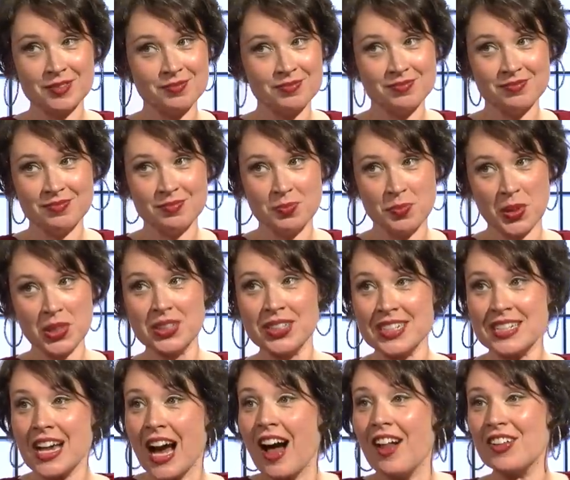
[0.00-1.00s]
Yeah,
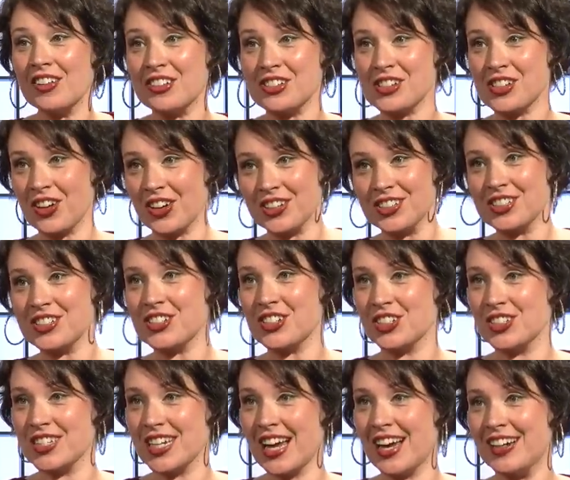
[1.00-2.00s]
billion dollars, hard to
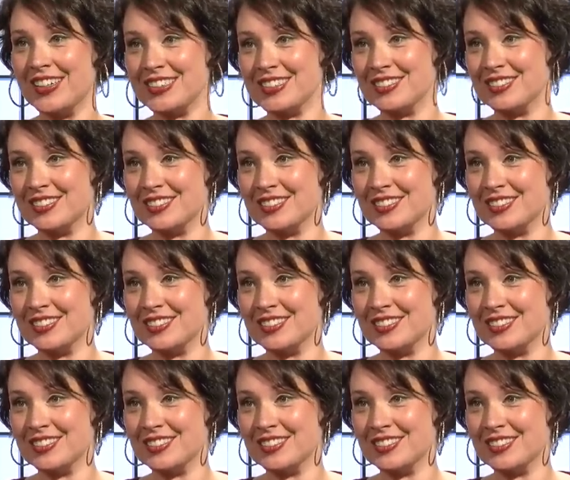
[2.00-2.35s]
turn down.